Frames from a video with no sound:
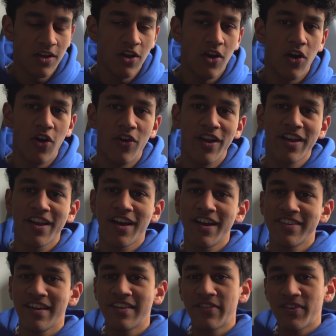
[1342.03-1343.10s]
Alright guys,
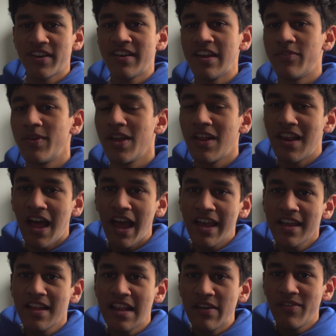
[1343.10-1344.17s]
that's it for today's video.
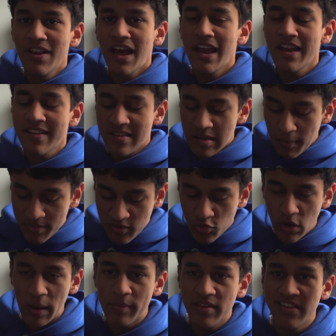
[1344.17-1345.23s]
Leave a like,
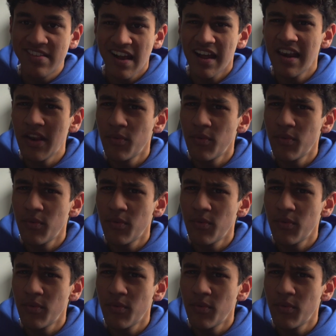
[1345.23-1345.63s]
subscribe to the channel.